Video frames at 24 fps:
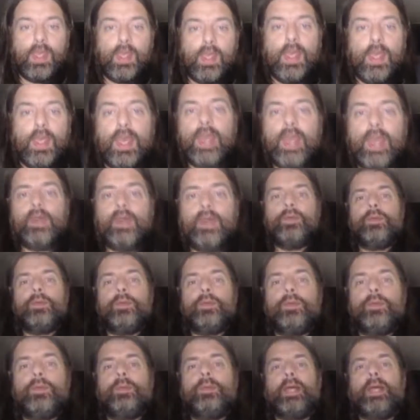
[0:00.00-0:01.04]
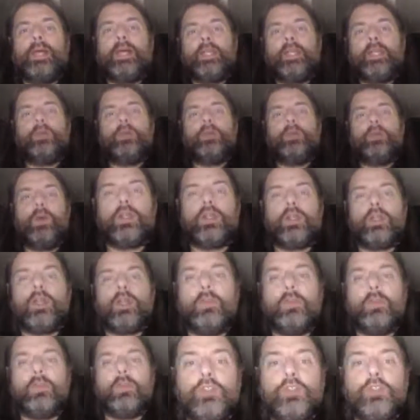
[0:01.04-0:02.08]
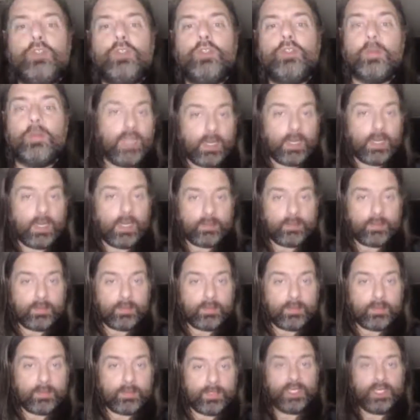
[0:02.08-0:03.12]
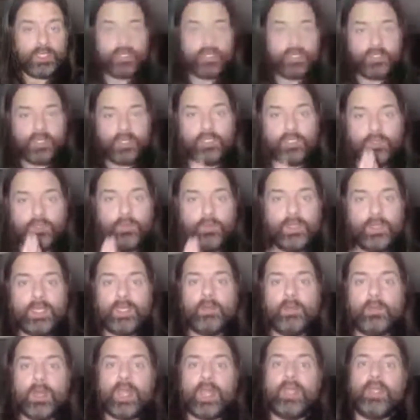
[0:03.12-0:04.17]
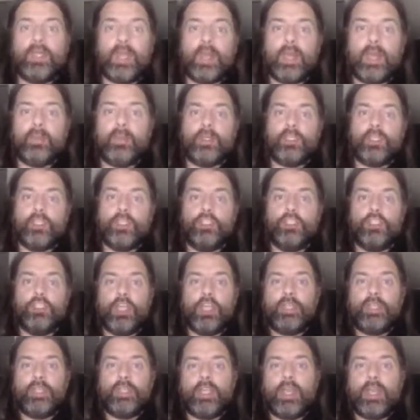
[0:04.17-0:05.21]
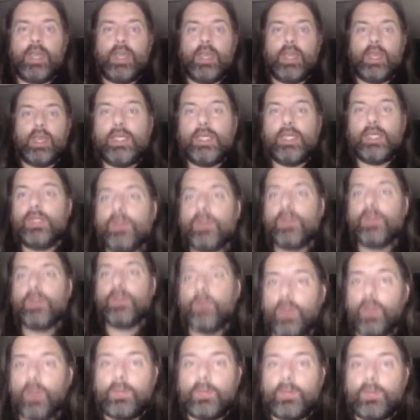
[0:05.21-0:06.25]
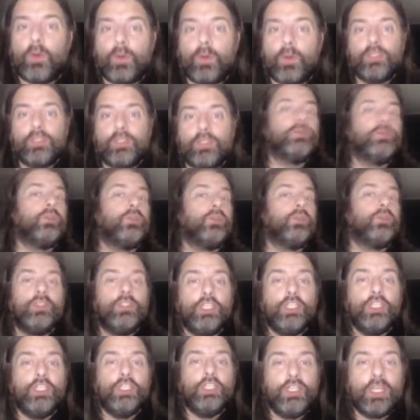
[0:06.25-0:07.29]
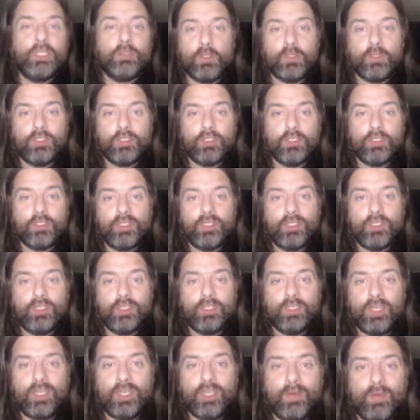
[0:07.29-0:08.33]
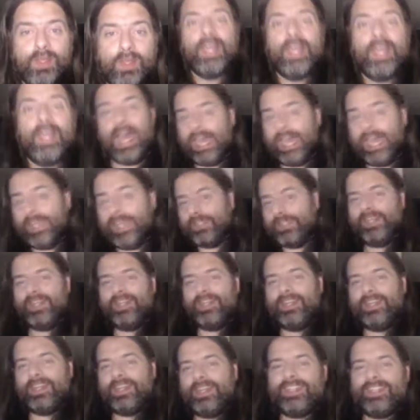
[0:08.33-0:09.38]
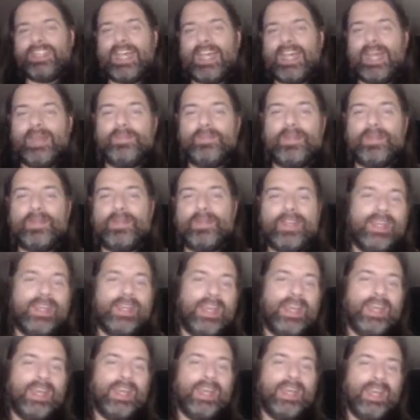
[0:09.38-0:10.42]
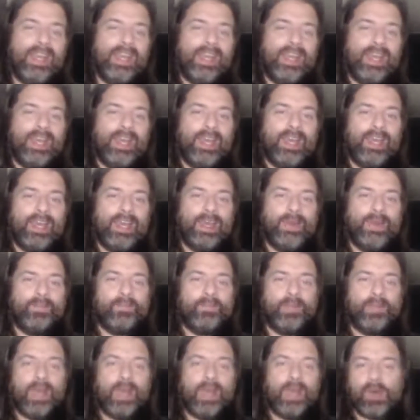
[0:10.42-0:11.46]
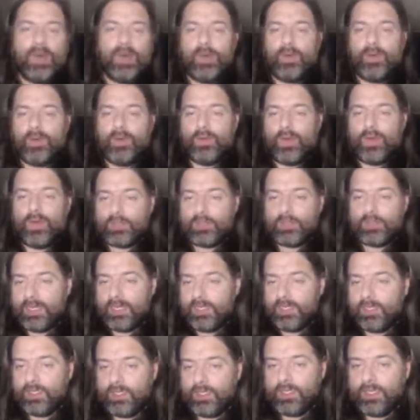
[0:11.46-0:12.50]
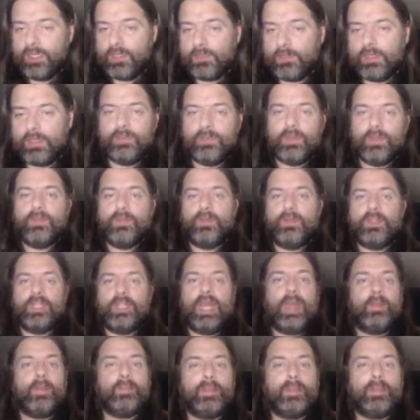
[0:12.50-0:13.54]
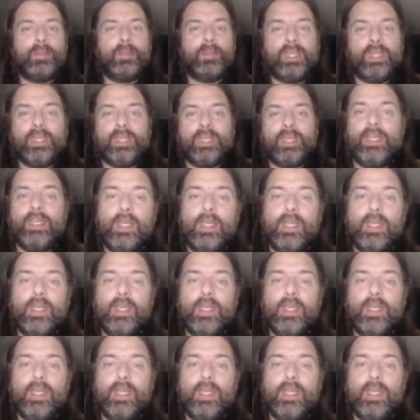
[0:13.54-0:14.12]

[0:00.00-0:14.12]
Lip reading: Hello, everybody. Welcome to WWE This Week. My name is Abbink, reporting for GJ Sports Studio. I know it's been a long time. I'll explain you a little bit what was happening.